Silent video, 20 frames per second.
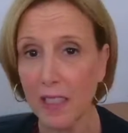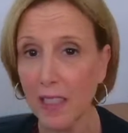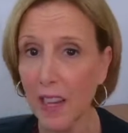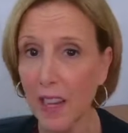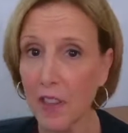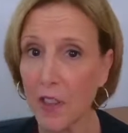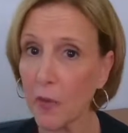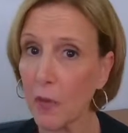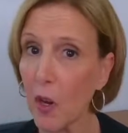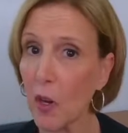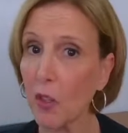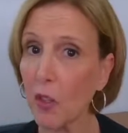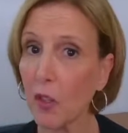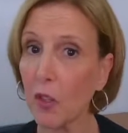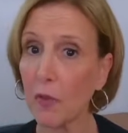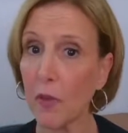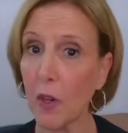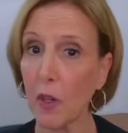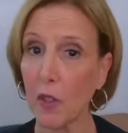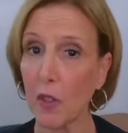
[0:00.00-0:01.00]
Not the
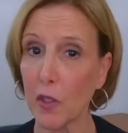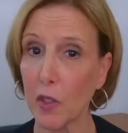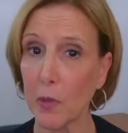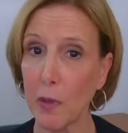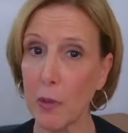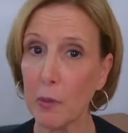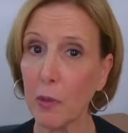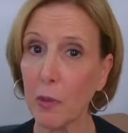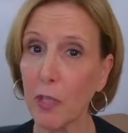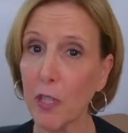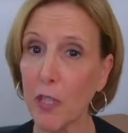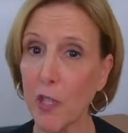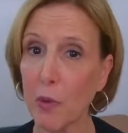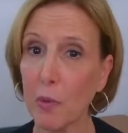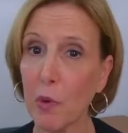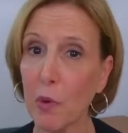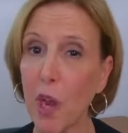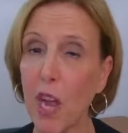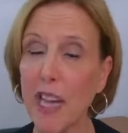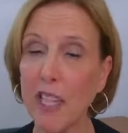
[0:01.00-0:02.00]
vocal folds. People are
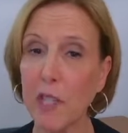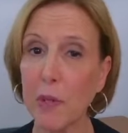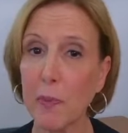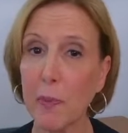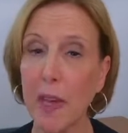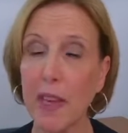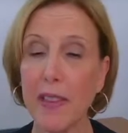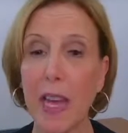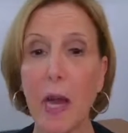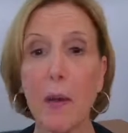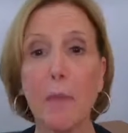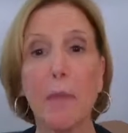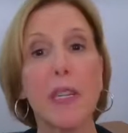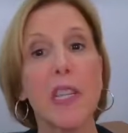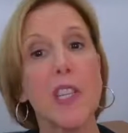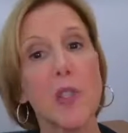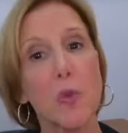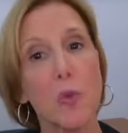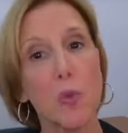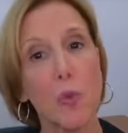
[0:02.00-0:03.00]
surprised by that,
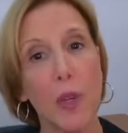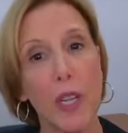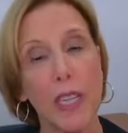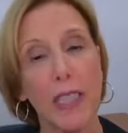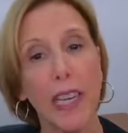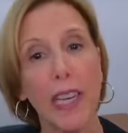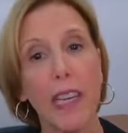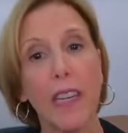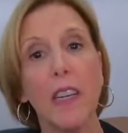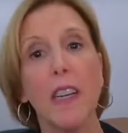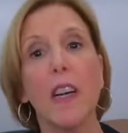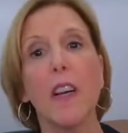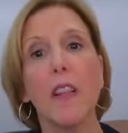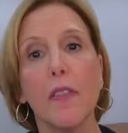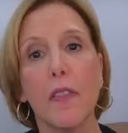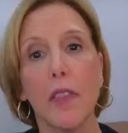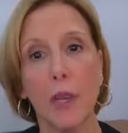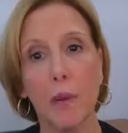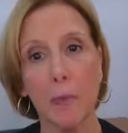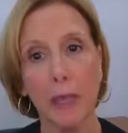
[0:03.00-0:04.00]
but it's really
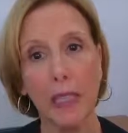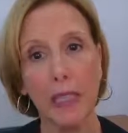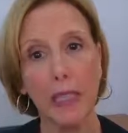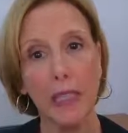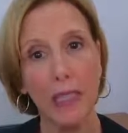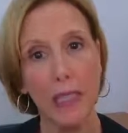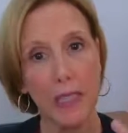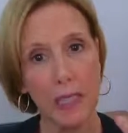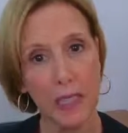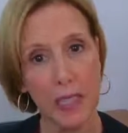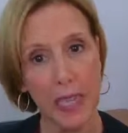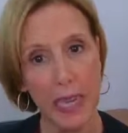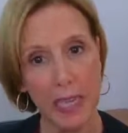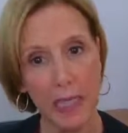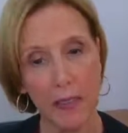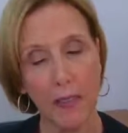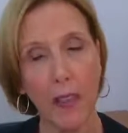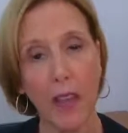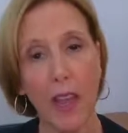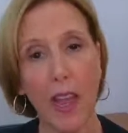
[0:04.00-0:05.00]
the ability to
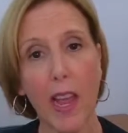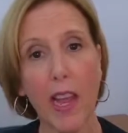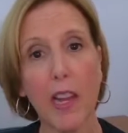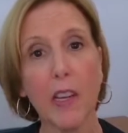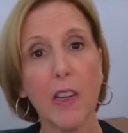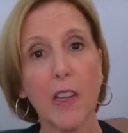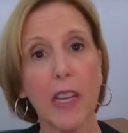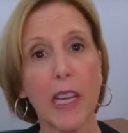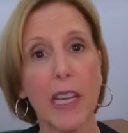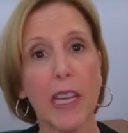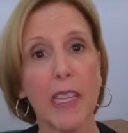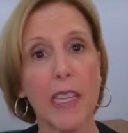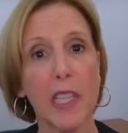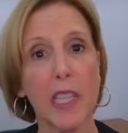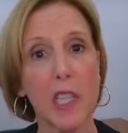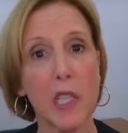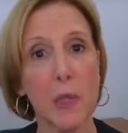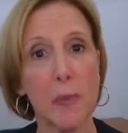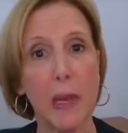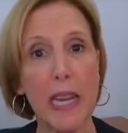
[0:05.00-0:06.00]
take the air in,
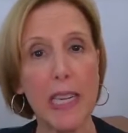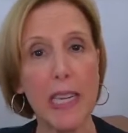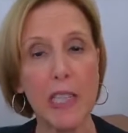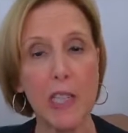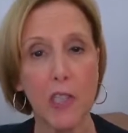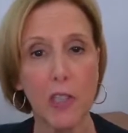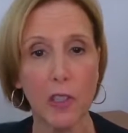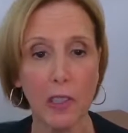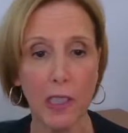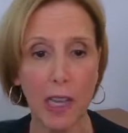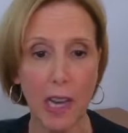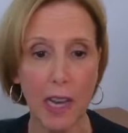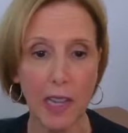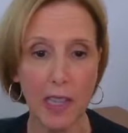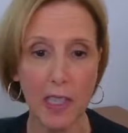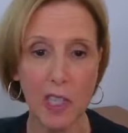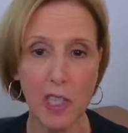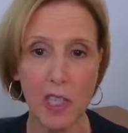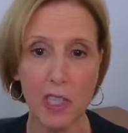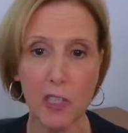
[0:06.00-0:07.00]
expand your
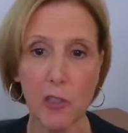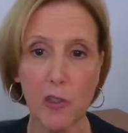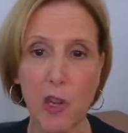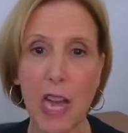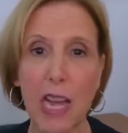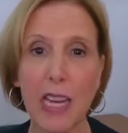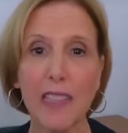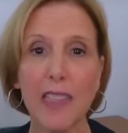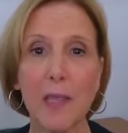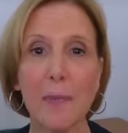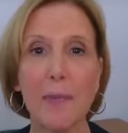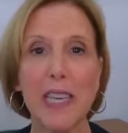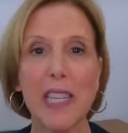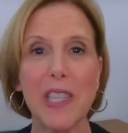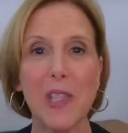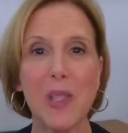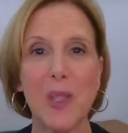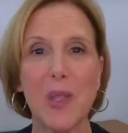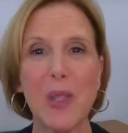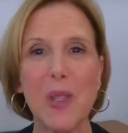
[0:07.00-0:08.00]
lungs, contract the
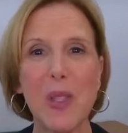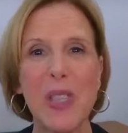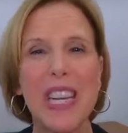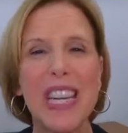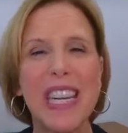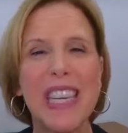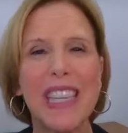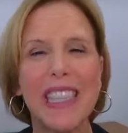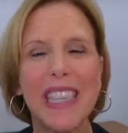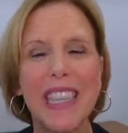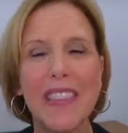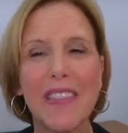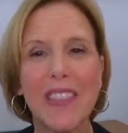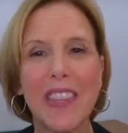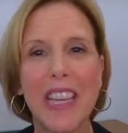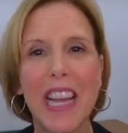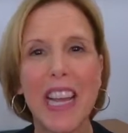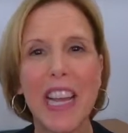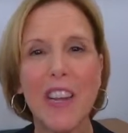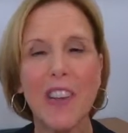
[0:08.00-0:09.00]
muscles, get
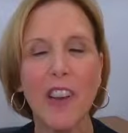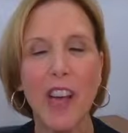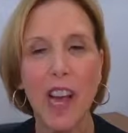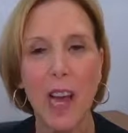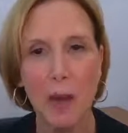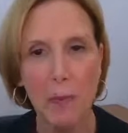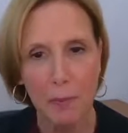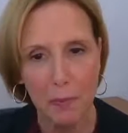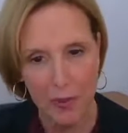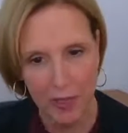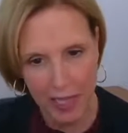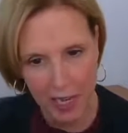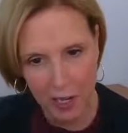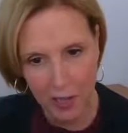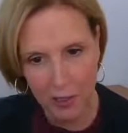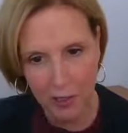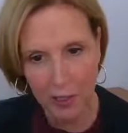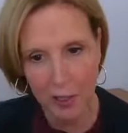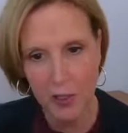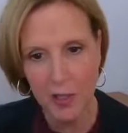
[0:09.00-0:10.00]
the air up, the
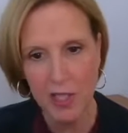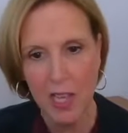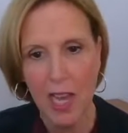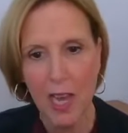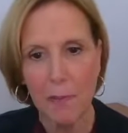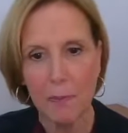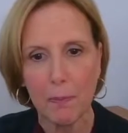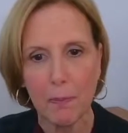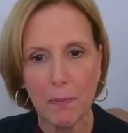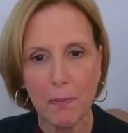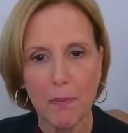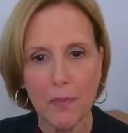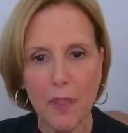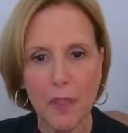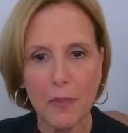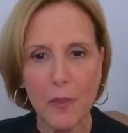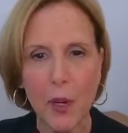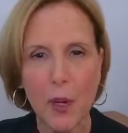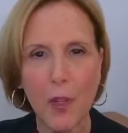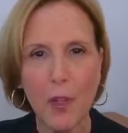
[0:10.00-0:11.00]
air goes up,
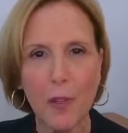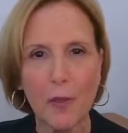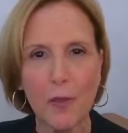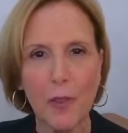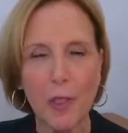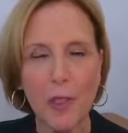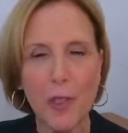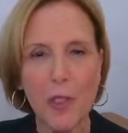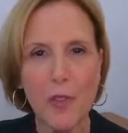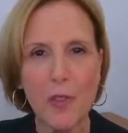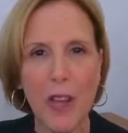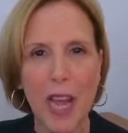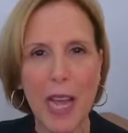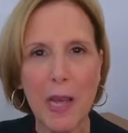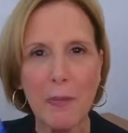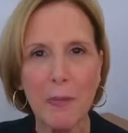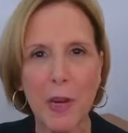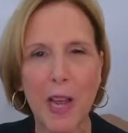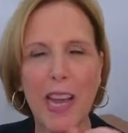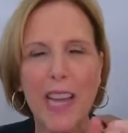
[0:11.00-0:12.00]
the vocal folds
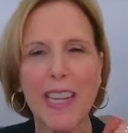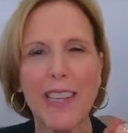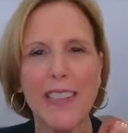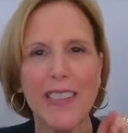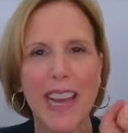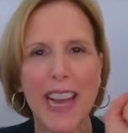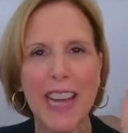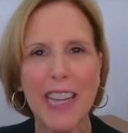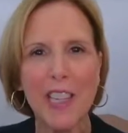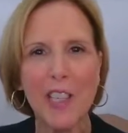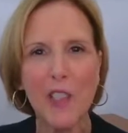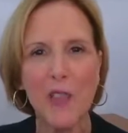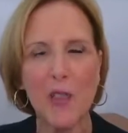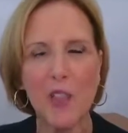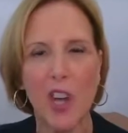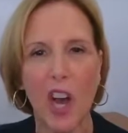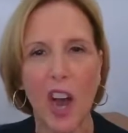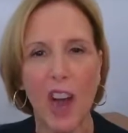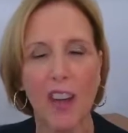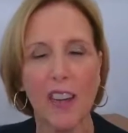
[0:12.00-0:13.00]
vibrate, and you
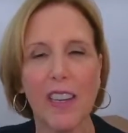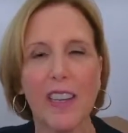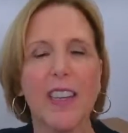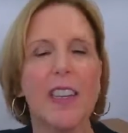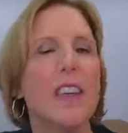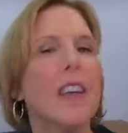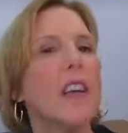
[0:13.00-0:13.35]
talk.